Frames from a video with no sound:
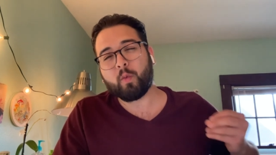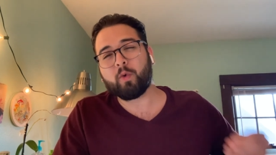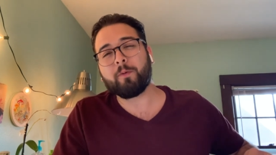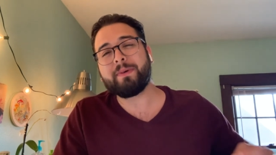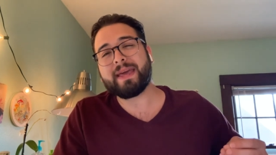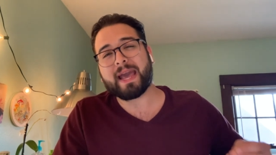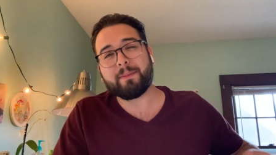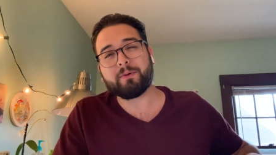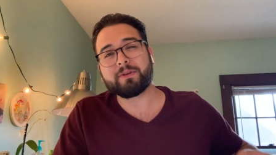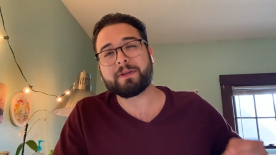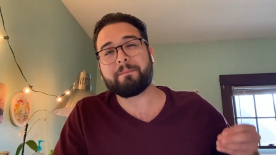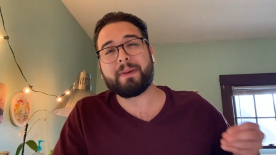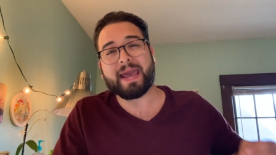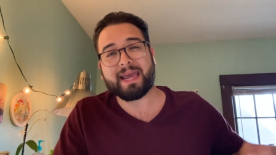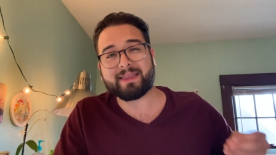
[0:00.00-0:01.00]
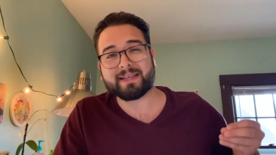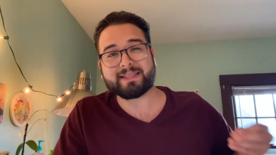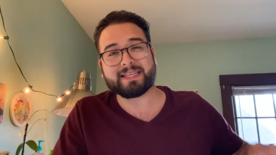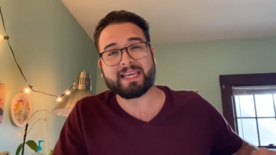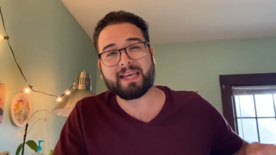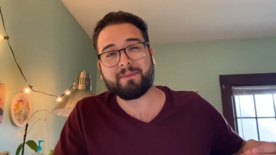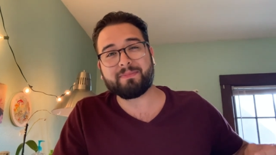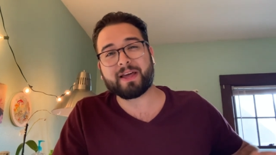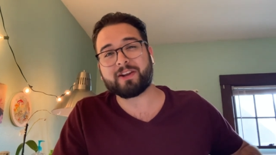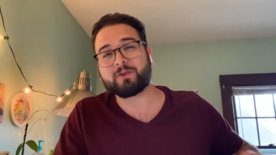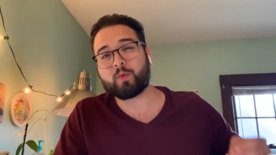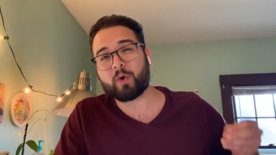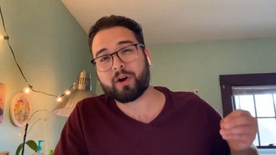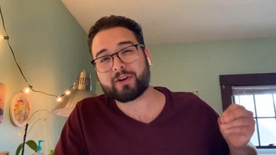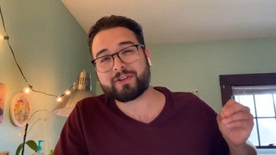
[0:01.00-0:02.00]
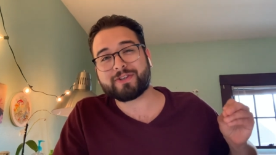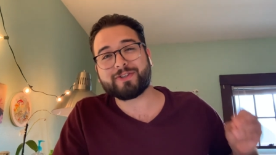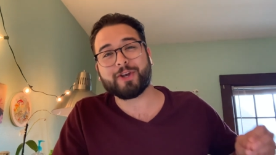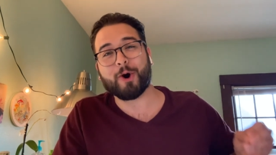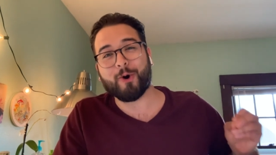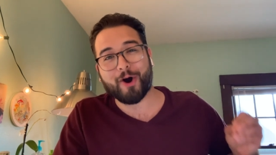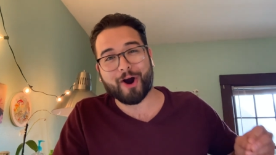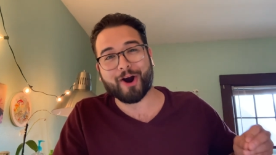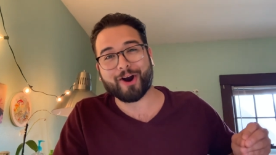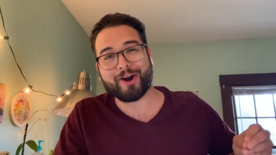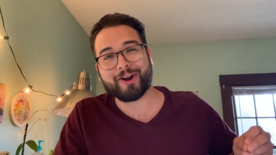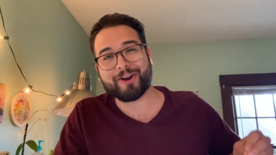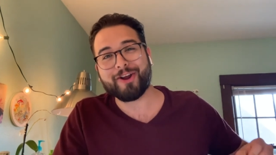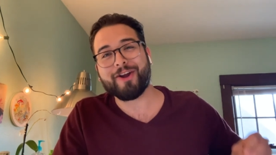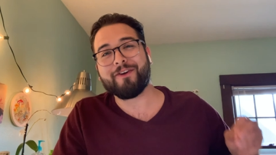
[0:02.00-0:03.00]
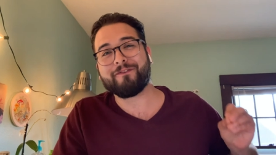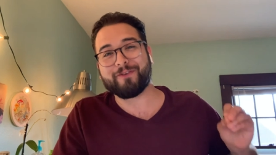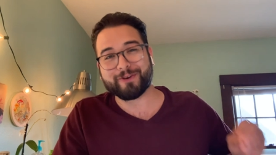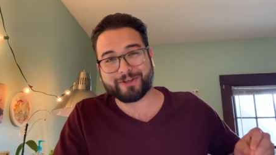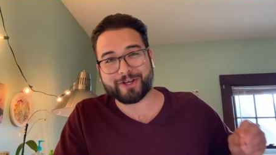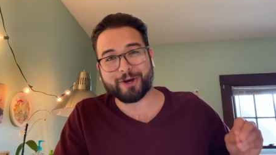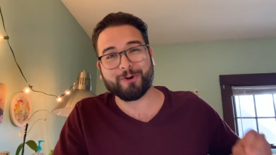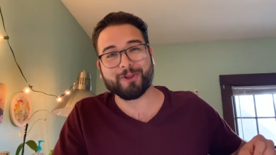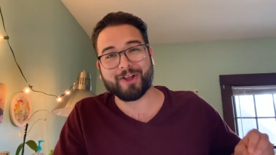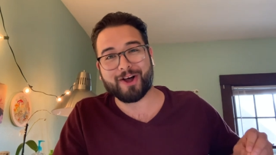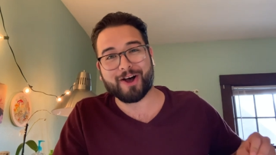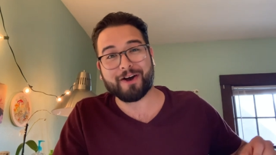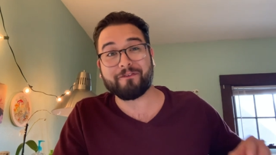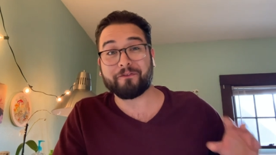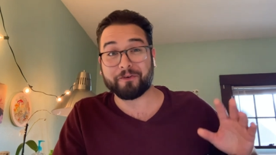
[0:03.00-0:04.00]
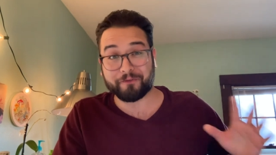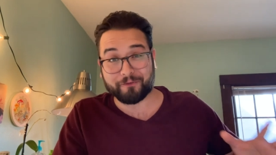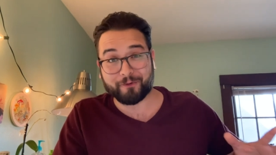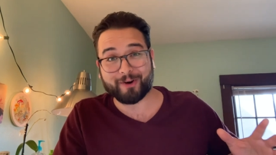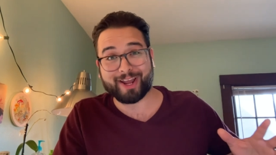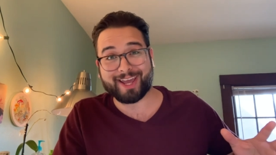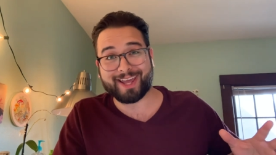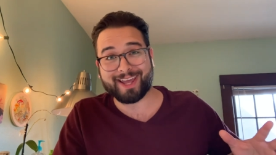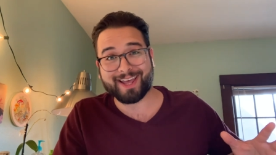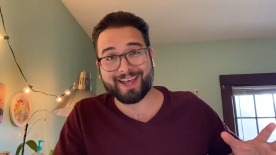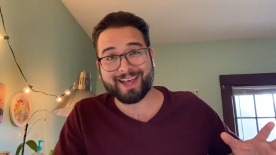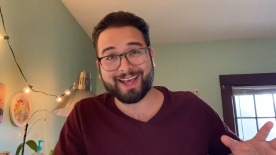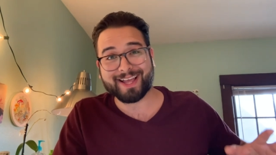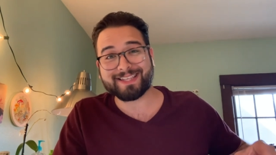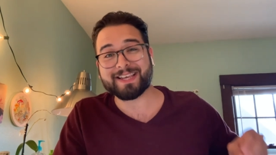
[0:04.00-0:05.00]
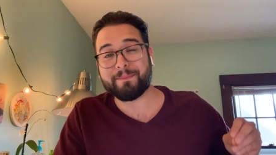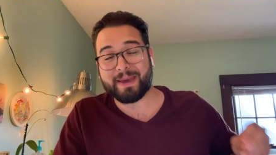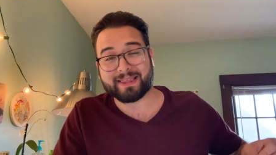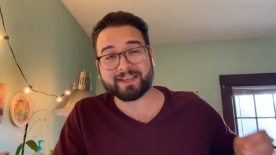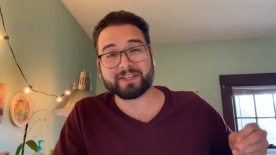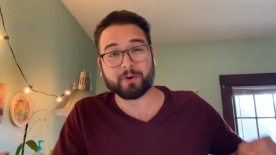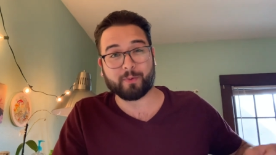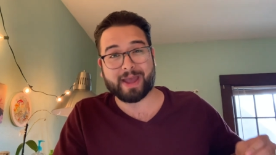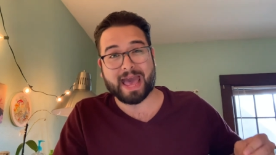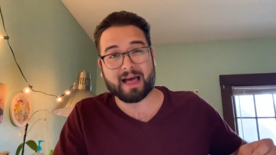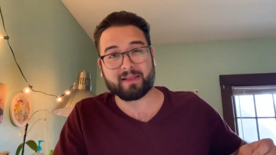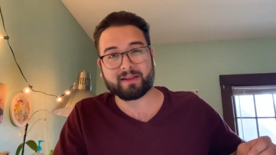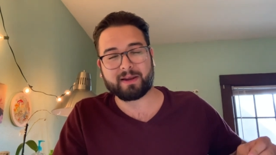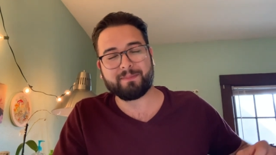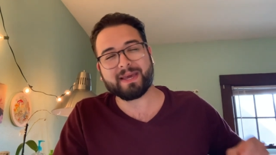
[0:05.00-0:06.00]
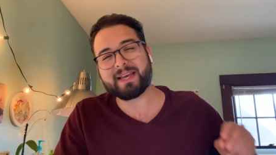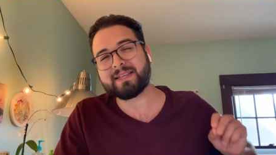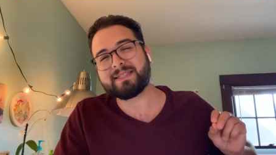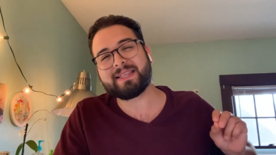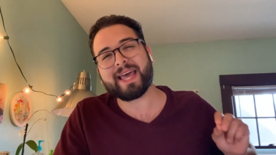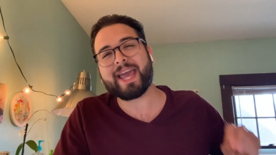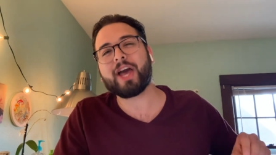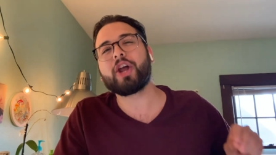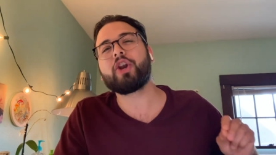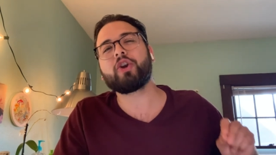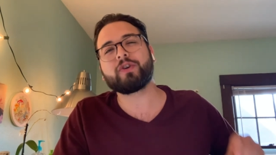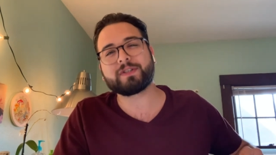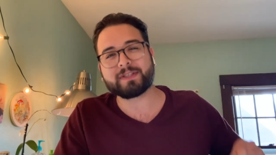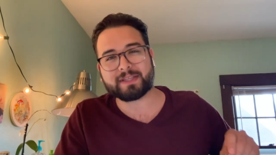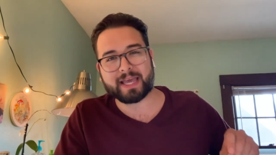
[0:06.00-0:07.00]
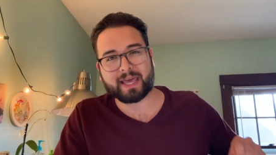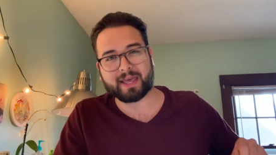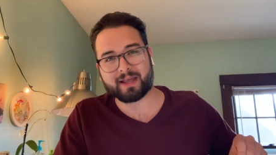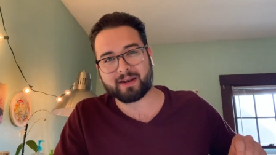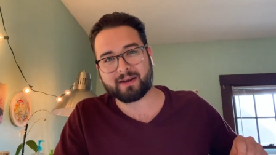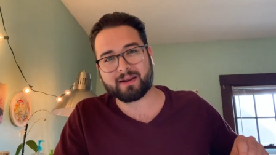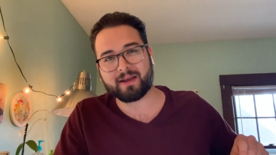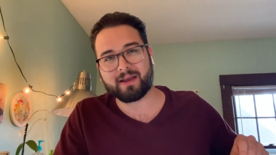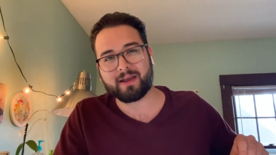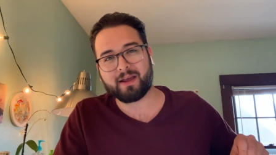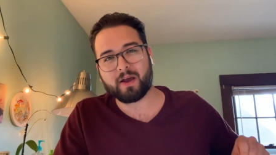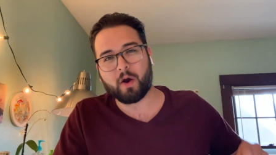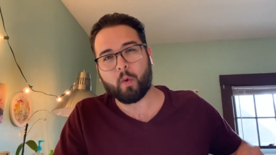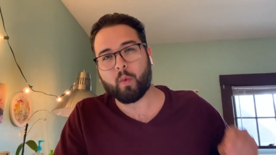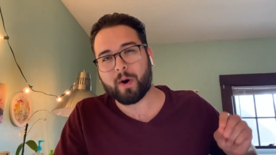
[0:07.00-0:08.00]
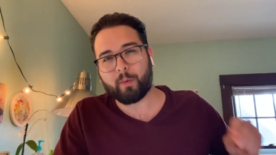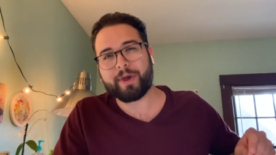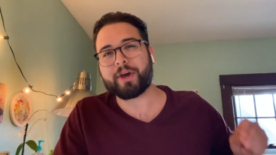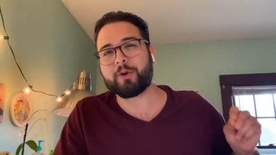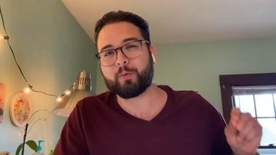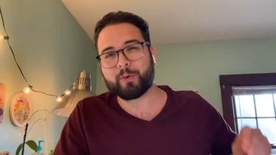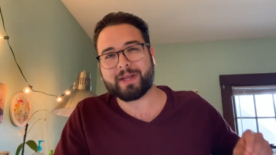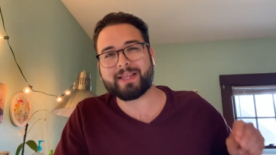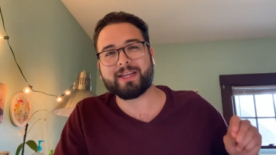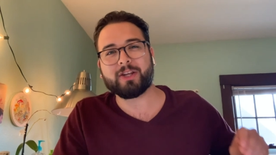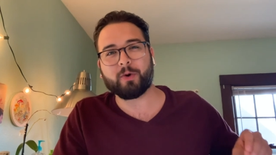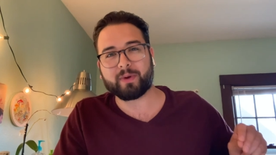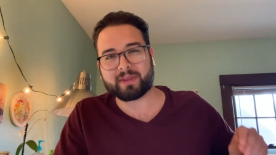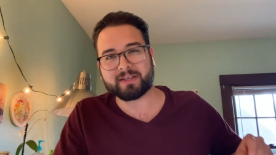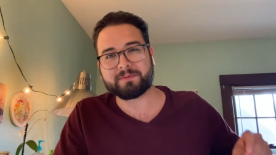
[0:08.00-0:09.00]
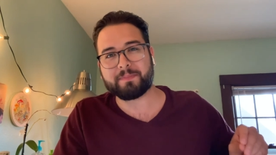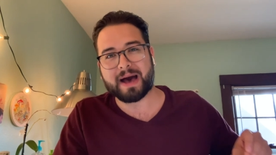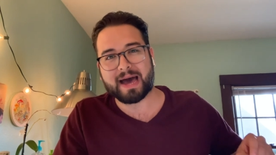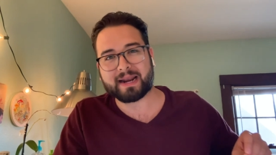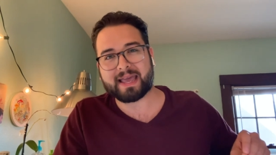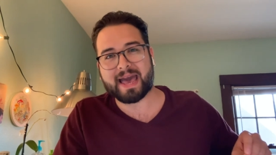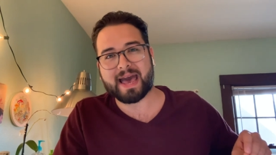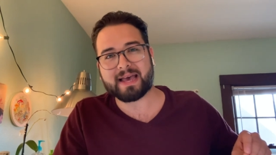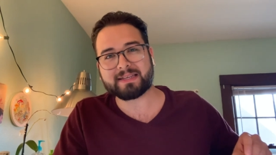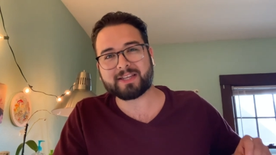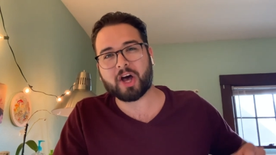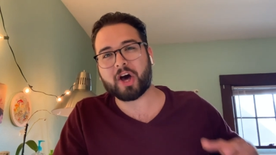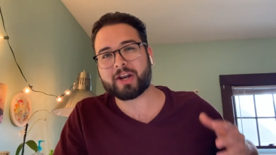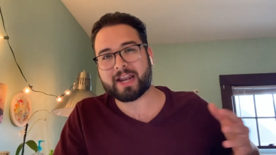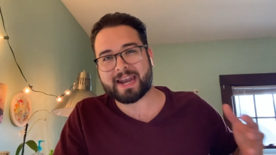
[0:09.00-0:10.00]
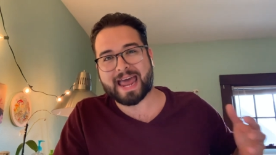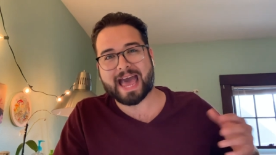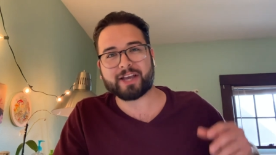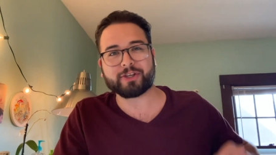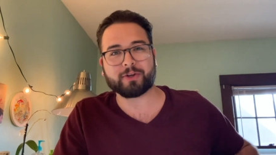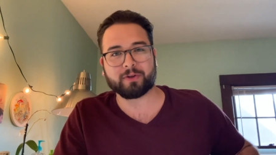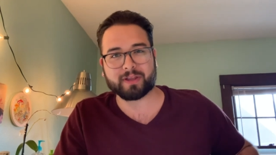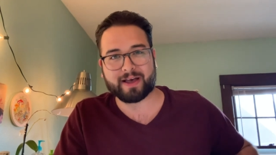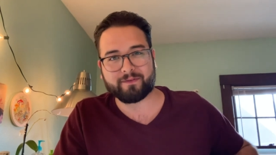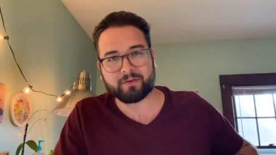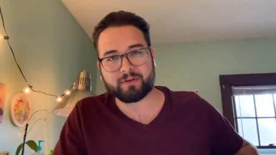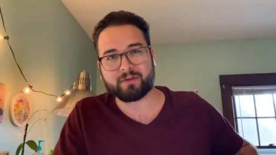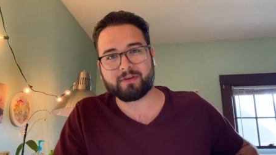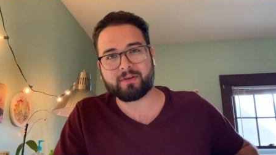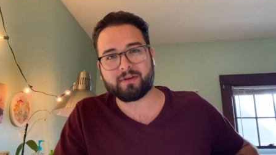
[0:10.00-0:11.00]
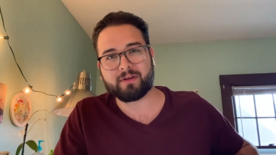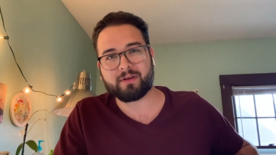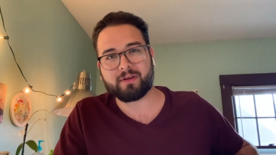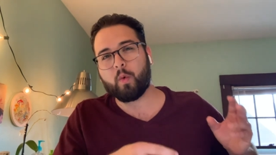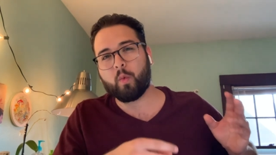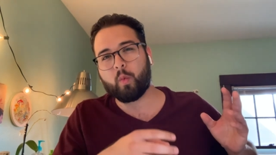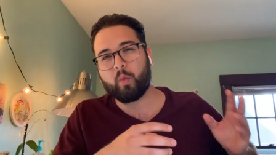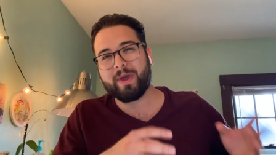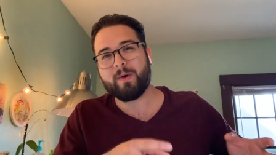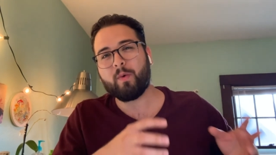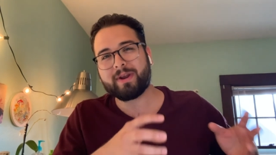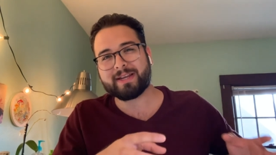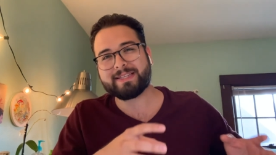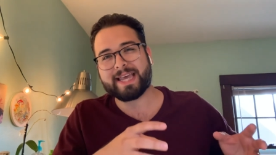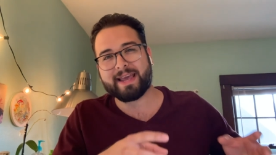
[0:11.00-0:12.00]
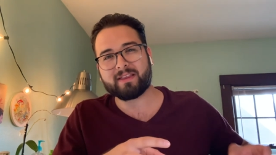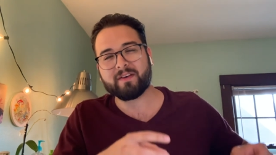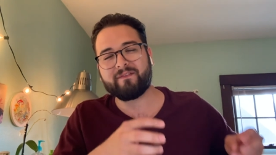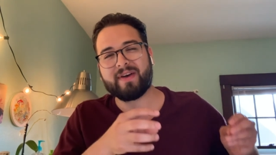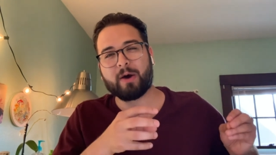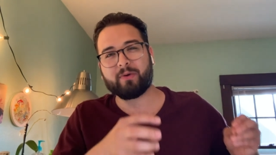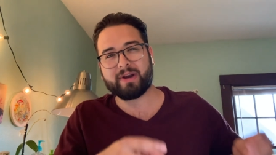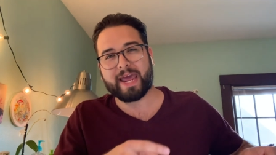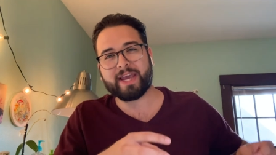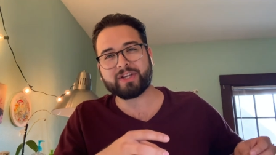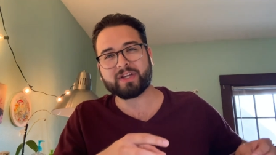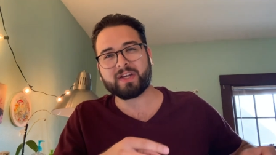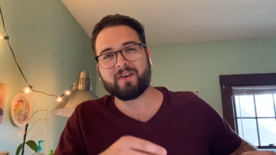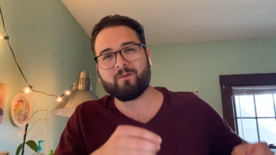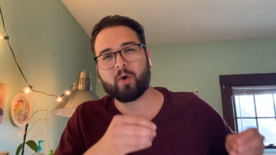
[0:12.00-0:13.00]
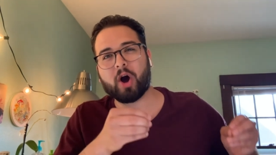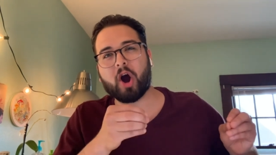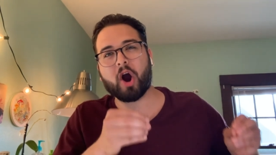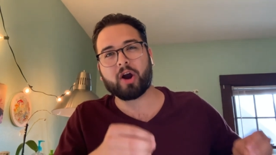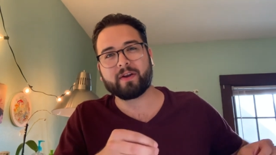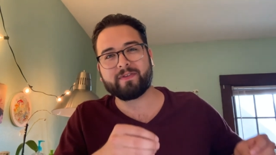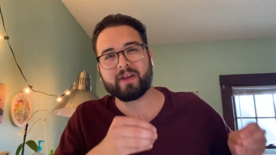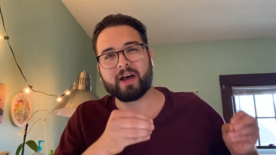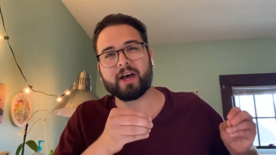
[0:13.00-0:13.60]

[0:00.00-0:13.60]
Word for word: we'll be able to pay the team that has worked so hard for so long for free to make this a reality because they understand what we could really do with this podcast on a national level. We want to take the foundation of what Heart of the